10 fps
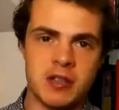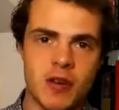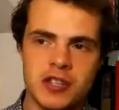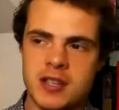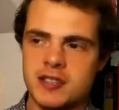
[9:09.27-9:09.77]

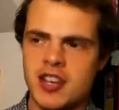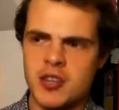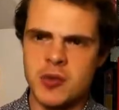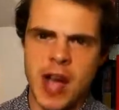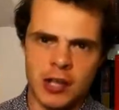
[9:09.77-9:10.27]
Rochester,
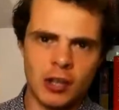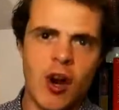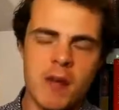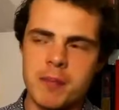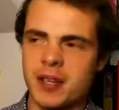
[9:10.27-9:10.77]
you get a
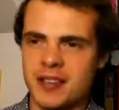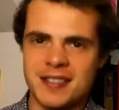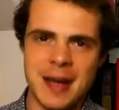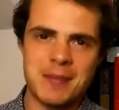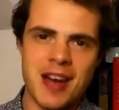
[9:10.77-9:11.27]
lot, but at the
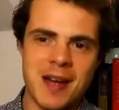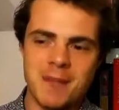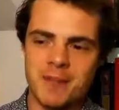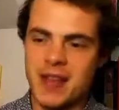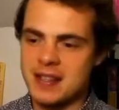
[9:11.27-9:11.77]
same time,
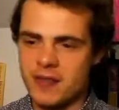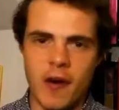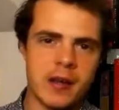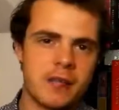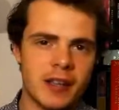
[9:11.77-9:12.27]
it's very
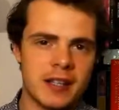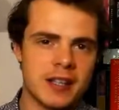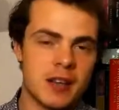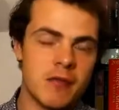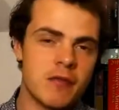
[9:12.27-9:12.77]
conflicted
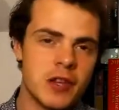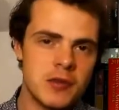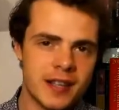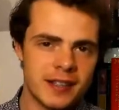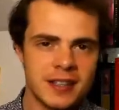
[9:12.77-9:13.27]
and
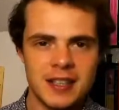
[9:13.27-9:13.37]
confusing.